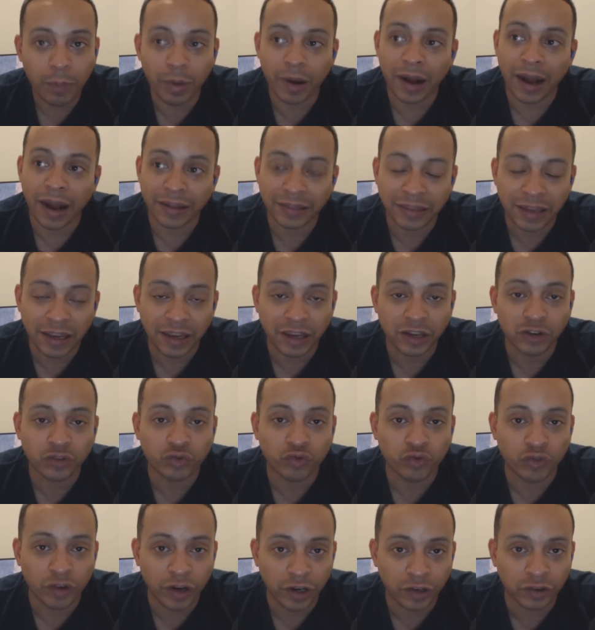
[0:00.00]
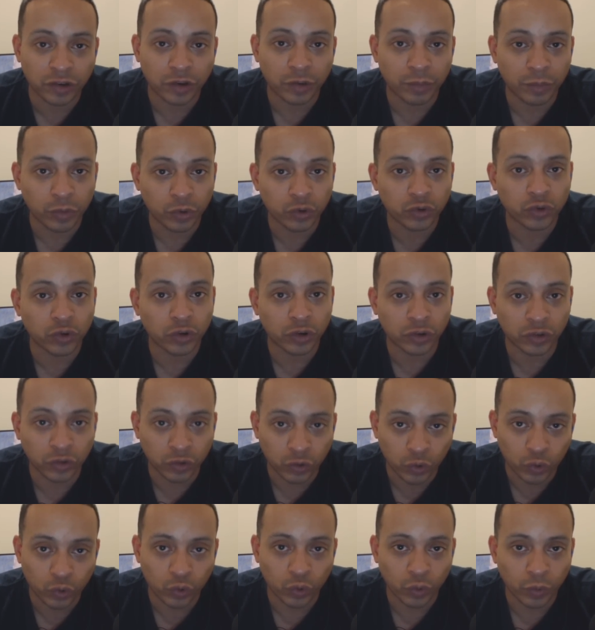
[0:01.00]
But I think it's reasonable to
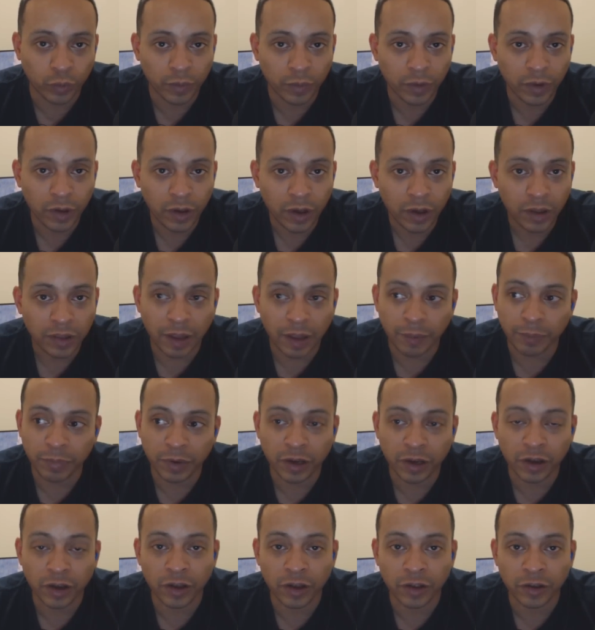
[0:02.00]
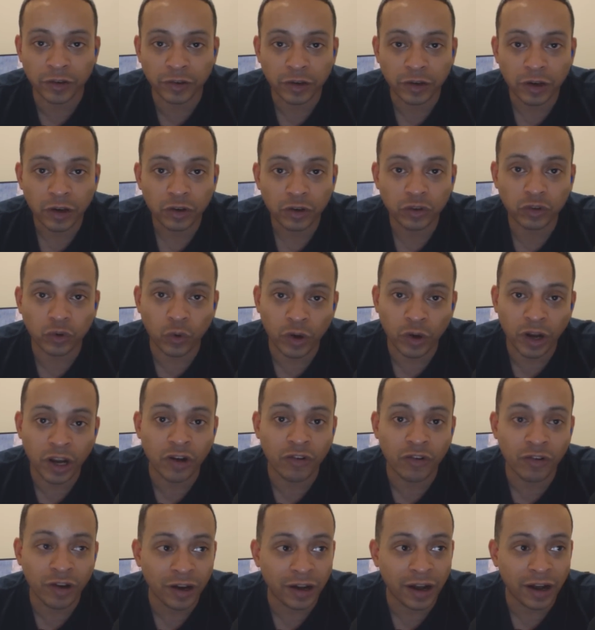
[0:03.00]
assume that because
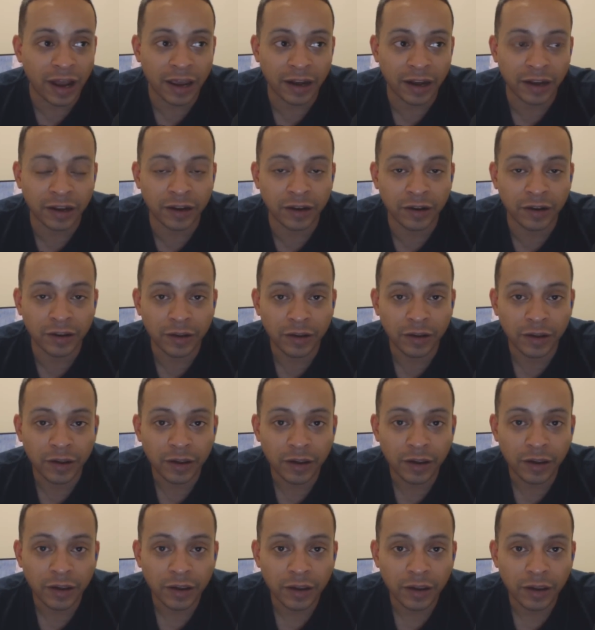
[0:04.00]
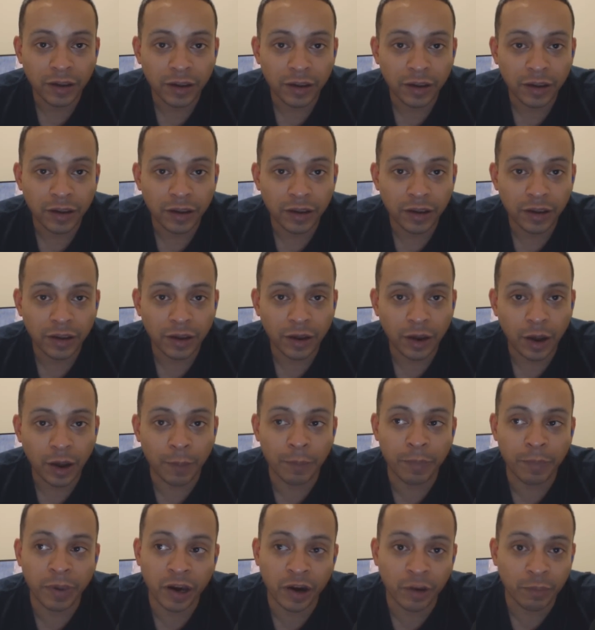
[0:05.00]
Sony greenlighted
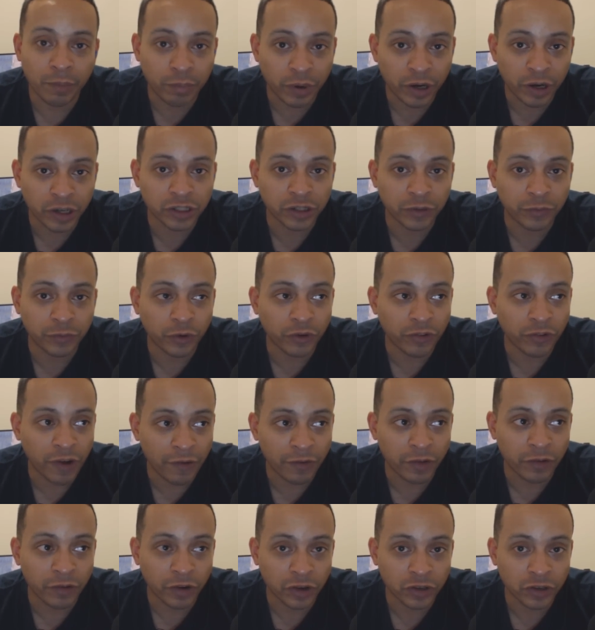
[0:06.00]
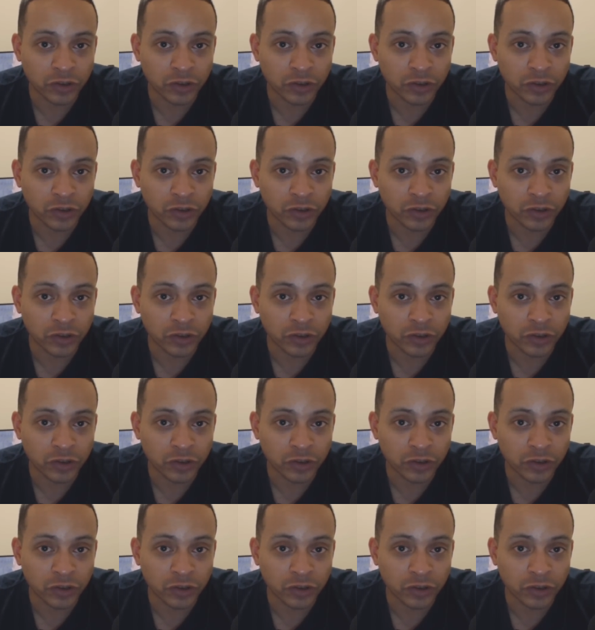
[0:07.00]
a bigger budget for Gravity